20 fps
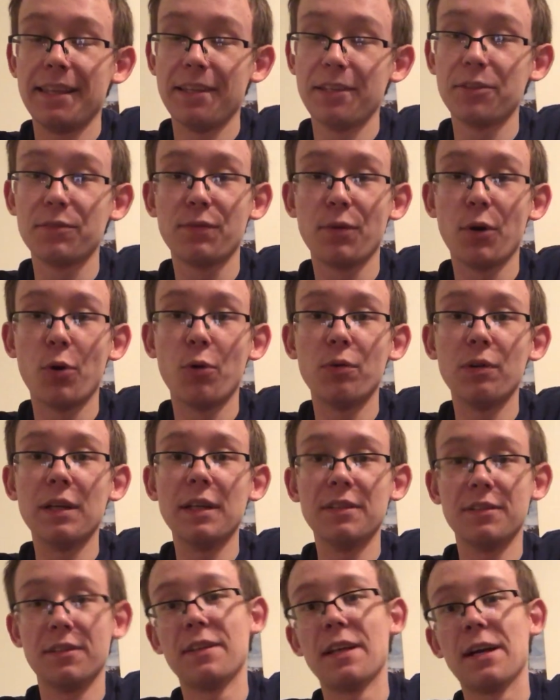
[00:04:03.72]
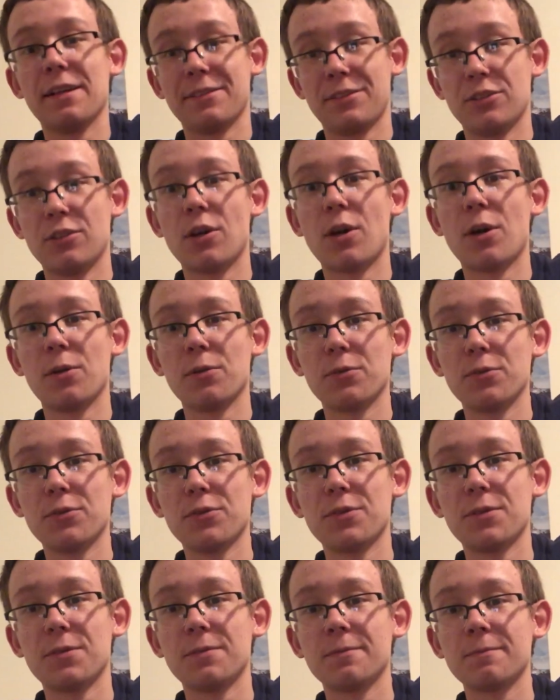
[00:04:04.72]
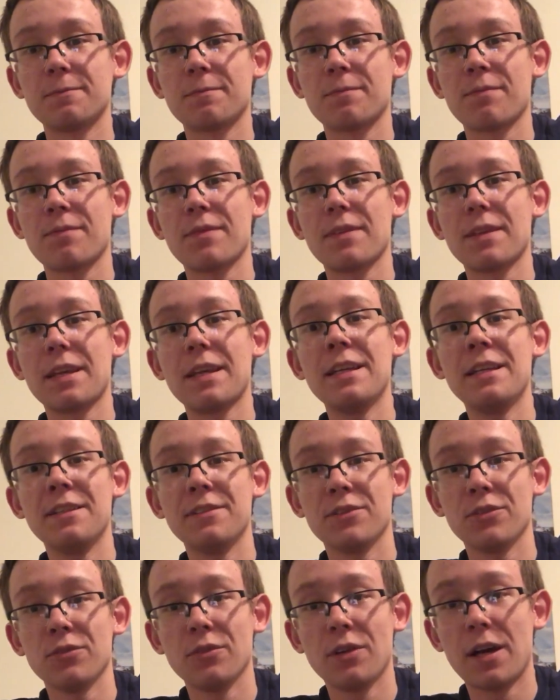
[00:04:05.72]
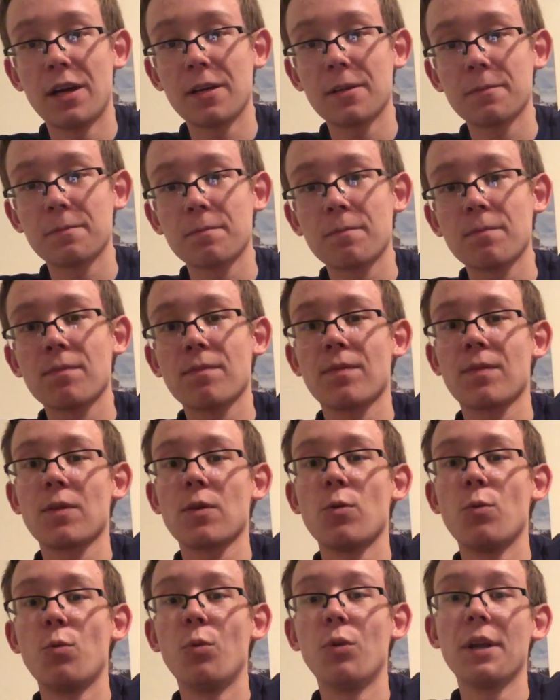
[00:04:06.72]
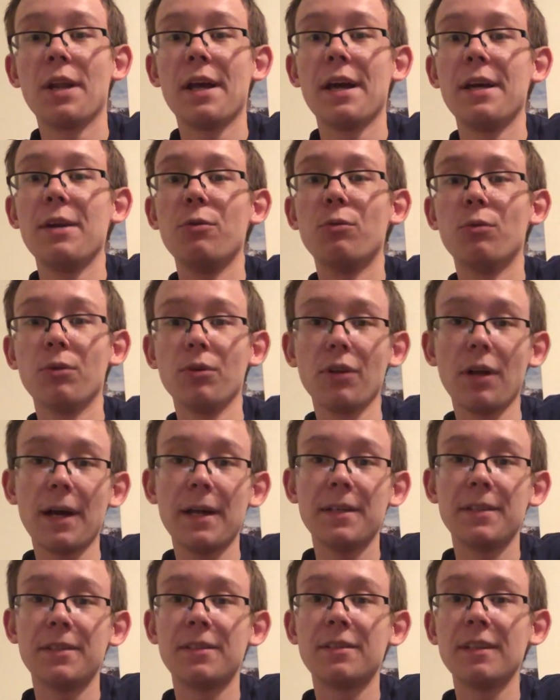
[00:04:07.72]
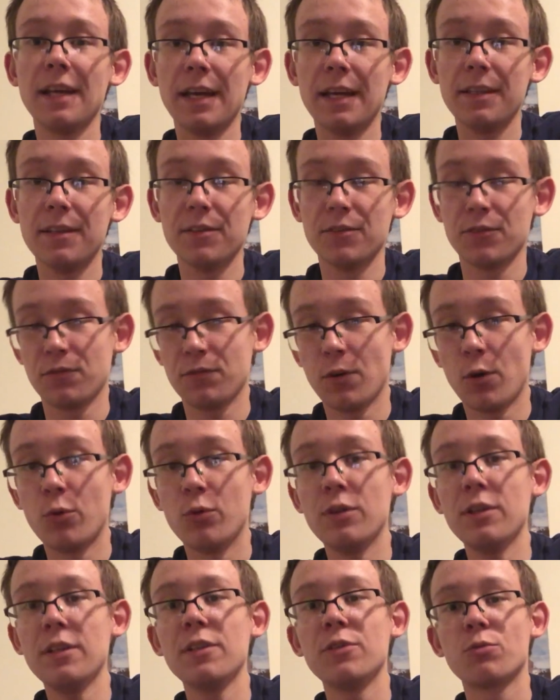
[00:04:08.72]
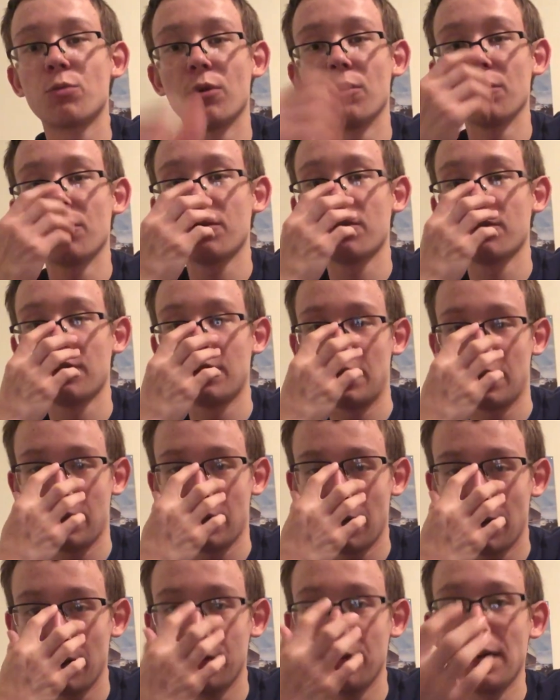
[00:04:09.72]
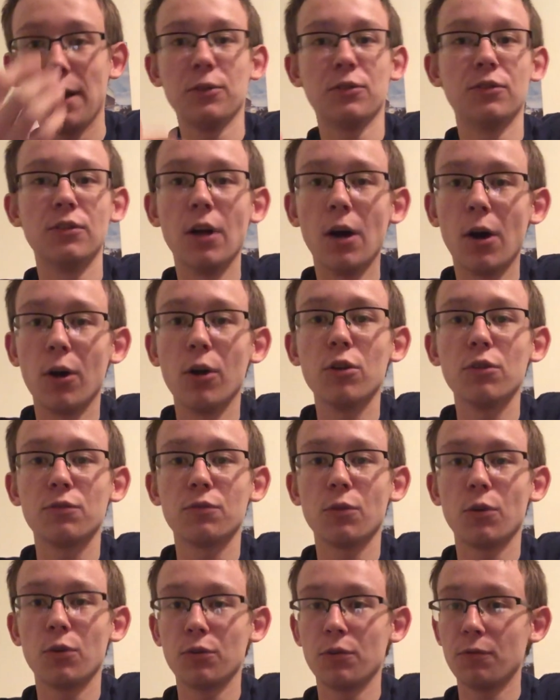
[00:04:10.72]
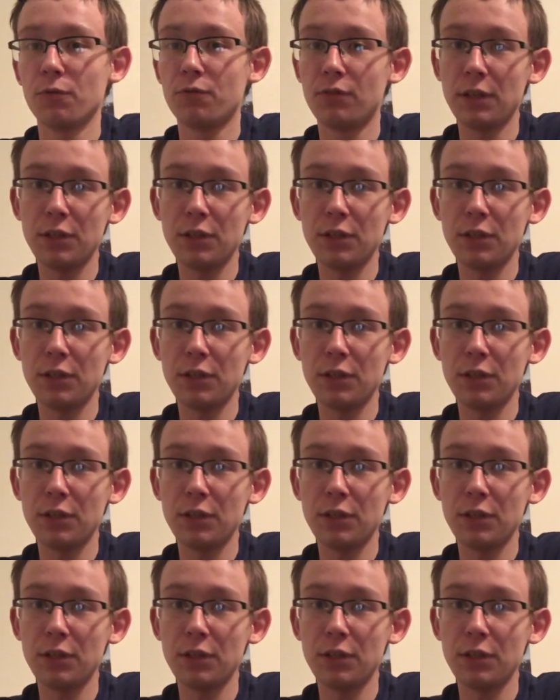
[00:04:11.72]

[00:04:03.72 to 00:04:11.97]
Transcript: this phone is $1,000. It is a lot. Will I say this phone is worth $1,000 for all the